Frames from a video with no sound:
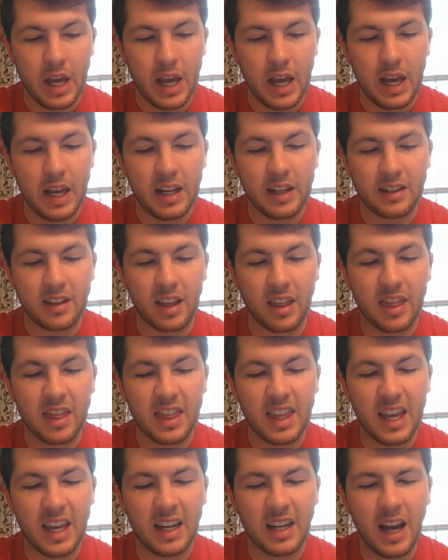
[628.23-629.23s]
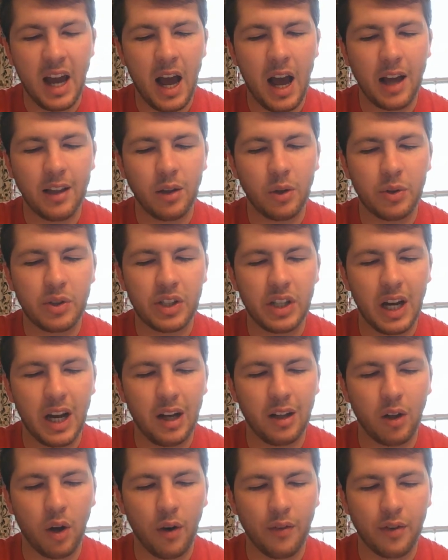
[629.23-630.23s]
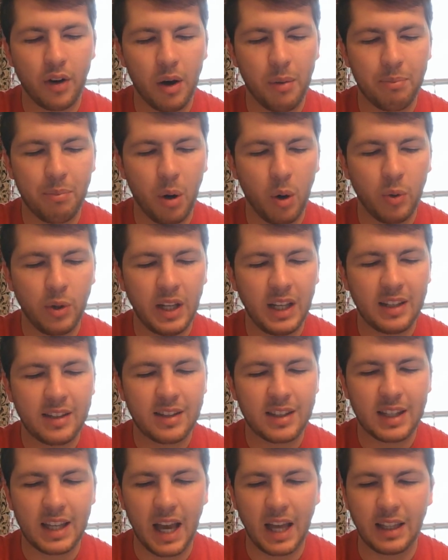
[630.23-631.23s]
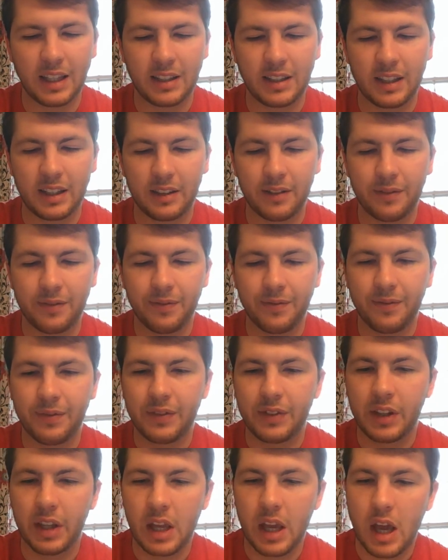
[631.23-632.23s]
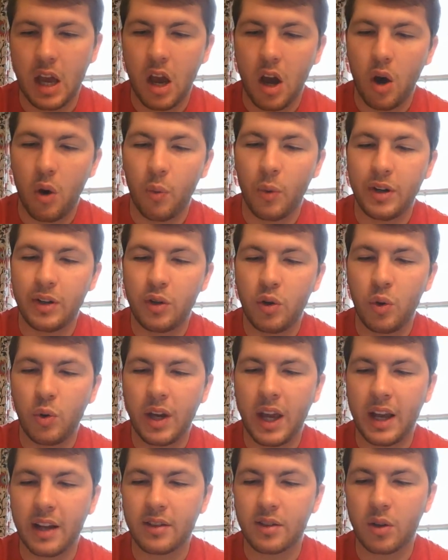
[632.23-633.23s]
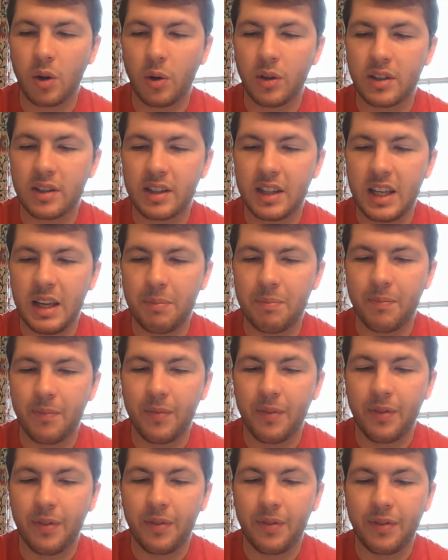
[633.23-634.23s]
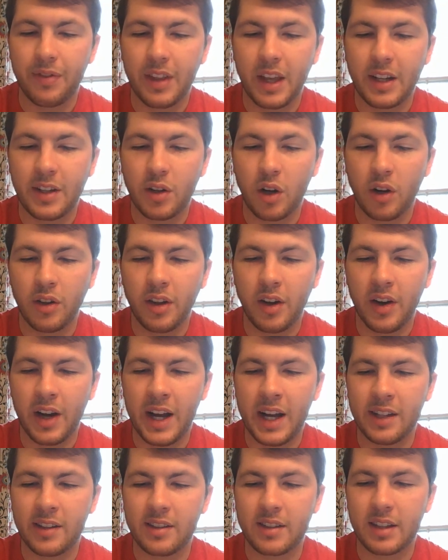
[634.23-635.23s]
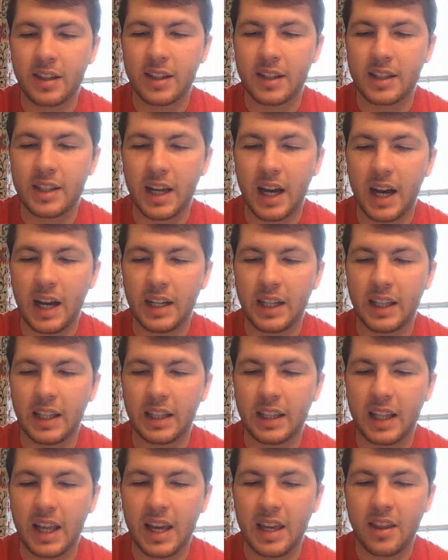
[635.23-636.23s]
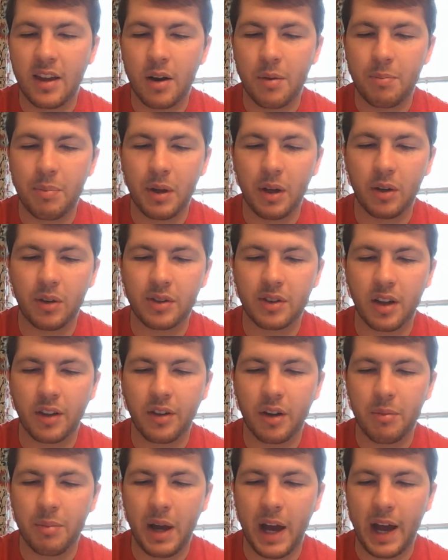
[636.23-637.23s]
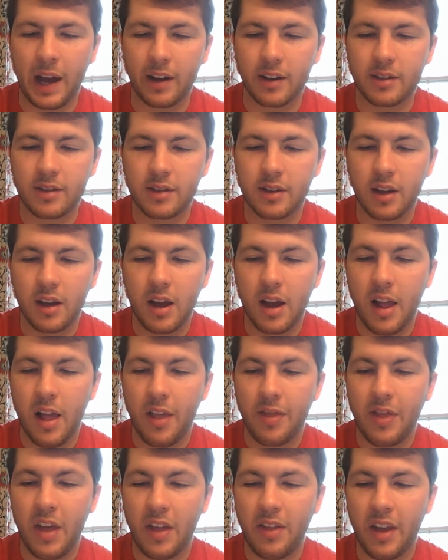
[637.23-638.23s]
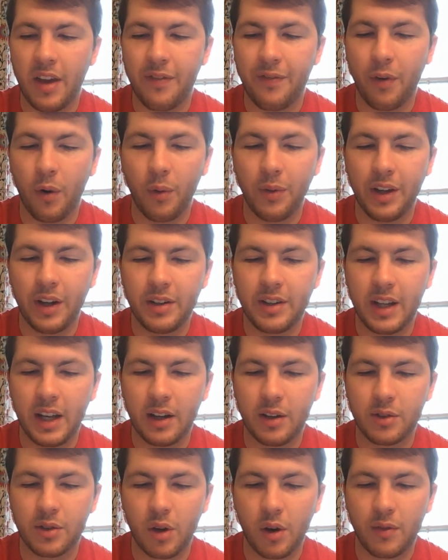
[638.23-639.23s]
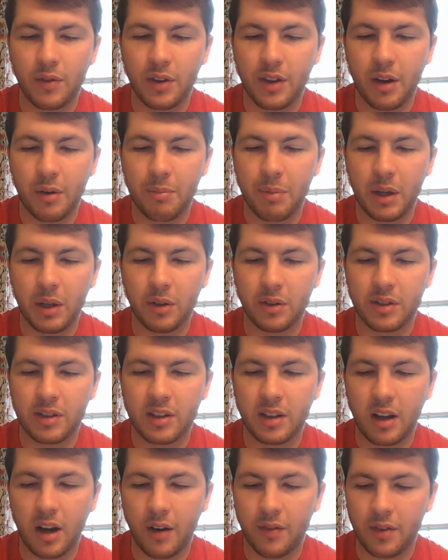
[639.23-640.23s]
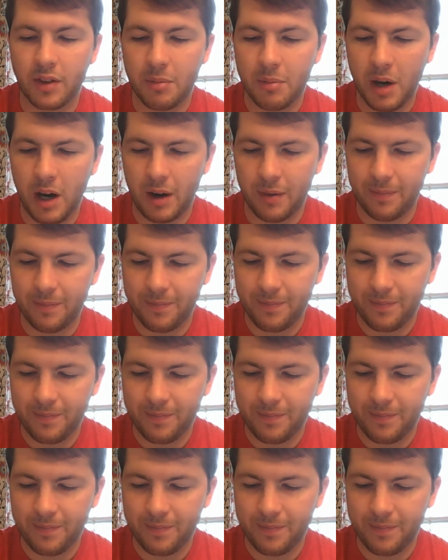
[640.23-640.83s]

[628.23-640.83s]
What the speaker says: It is a thin, hollow shell over a bony skeleton. When toucans go to sleep, they turn their heads to the side and lay their bills on their backs. Then they fold their tails over their bills to cover them up.